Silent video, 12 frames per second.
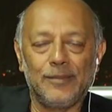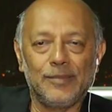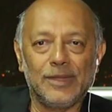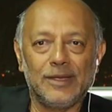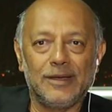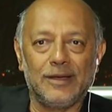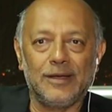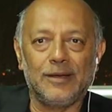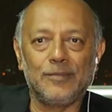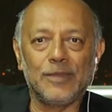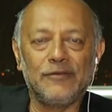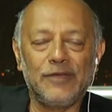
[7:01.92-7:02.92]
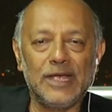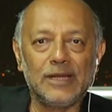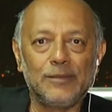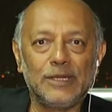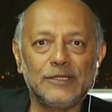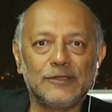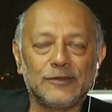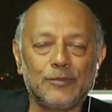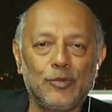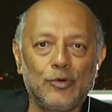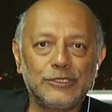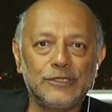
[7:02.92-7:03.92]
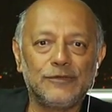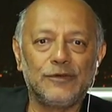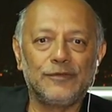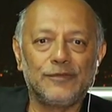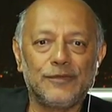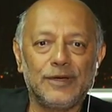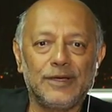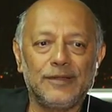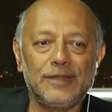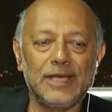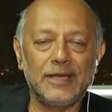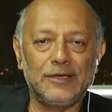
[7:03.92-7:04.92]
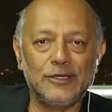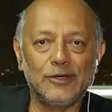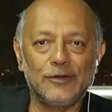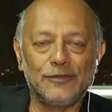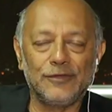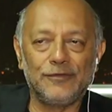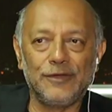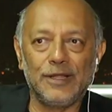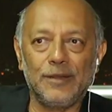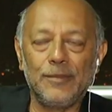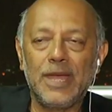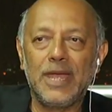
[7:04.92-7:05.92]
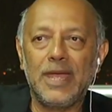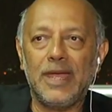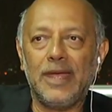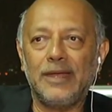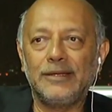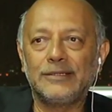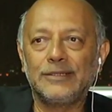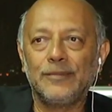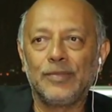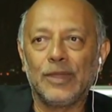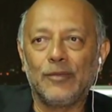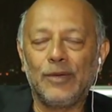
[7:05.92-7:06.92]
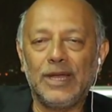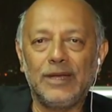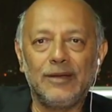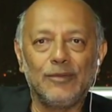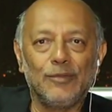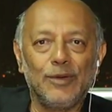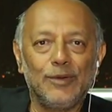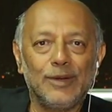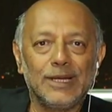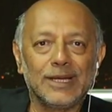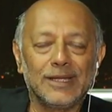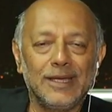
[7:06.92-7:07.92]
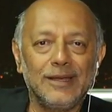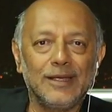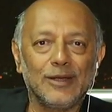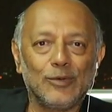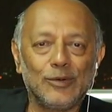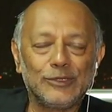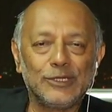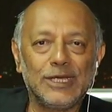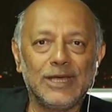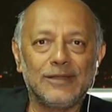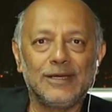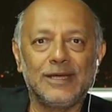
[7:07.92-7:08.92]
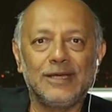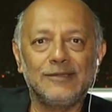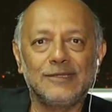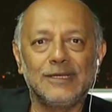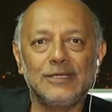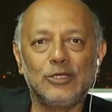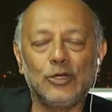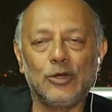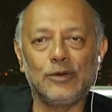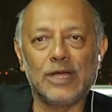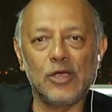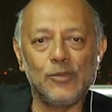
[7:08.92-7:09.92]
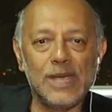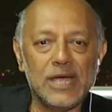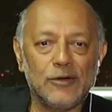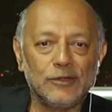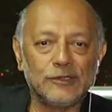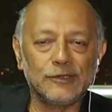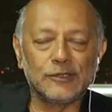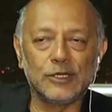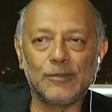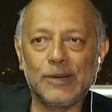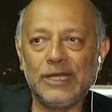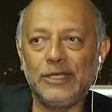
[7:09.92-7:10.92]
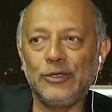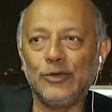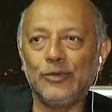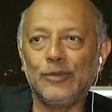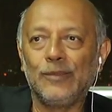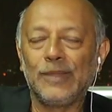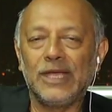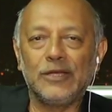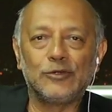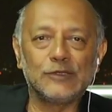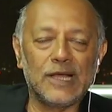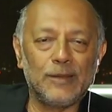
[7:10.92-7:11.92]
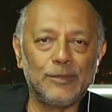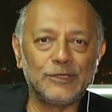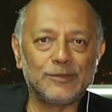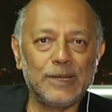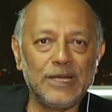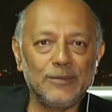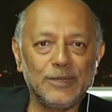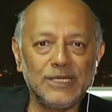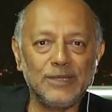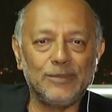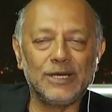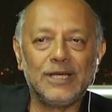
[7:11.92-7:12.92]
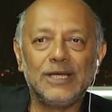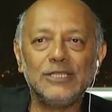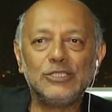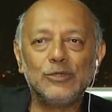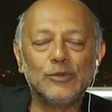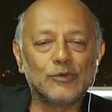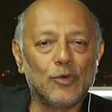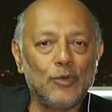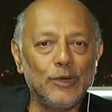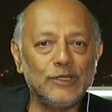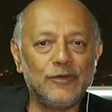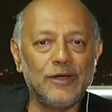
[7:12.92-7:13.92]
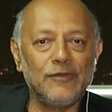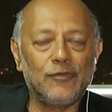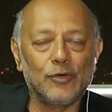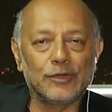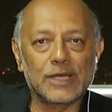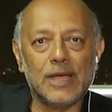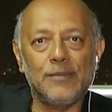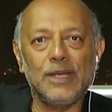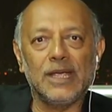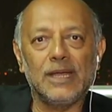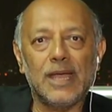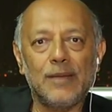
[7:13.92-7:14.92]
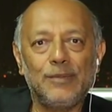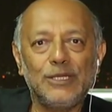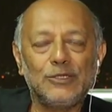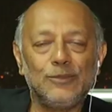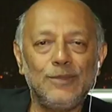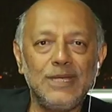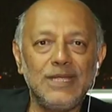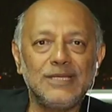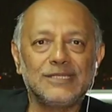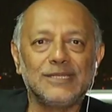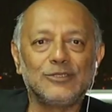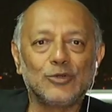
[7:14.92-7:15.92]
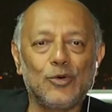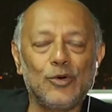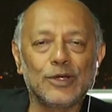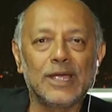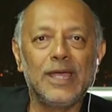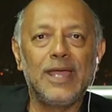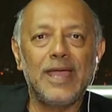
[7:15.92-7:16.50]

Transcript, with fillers: um, um, available and supportive of uh, the idea of the film. And when we were getting it all together, and I said, you know, Naomi Harris is going to play you, Idris Elba's playing Madiba, she was always very forthcoming and happy to meet and talk,